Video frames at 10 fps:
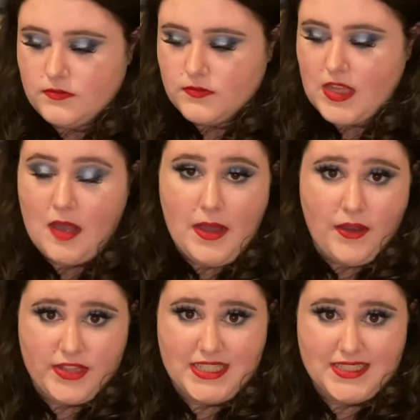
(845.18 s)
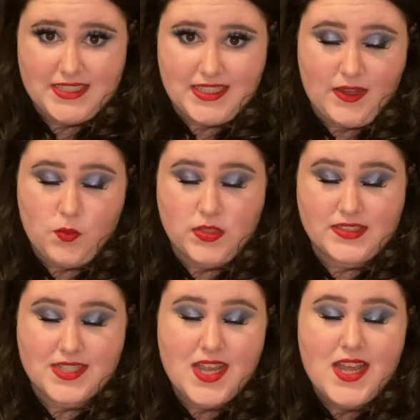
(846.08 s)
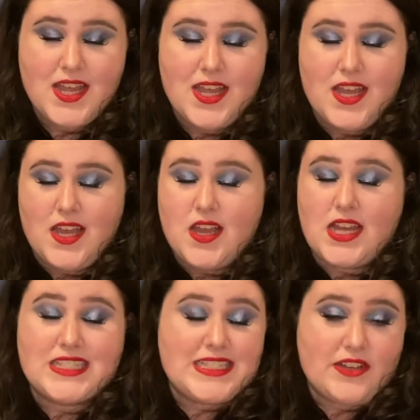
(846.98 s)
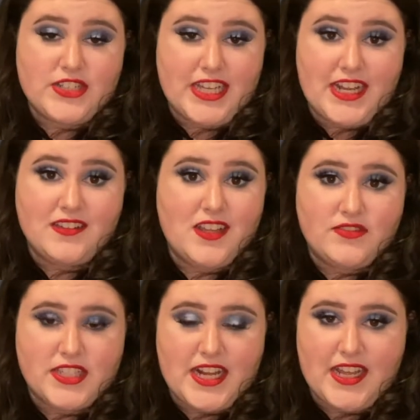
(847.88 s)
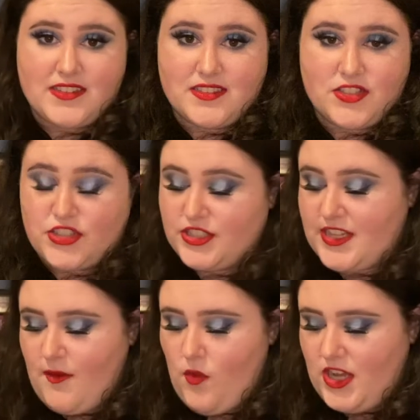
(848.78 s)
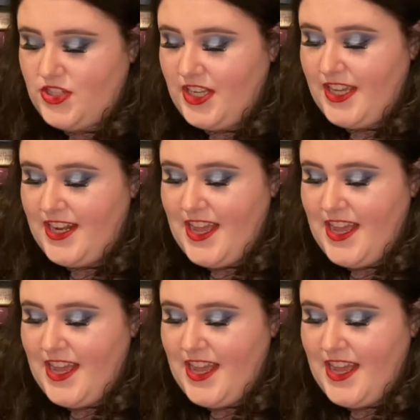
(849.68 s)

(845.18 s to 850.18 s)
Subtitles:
about this was astounding. I loved it. I had such a good time watching it.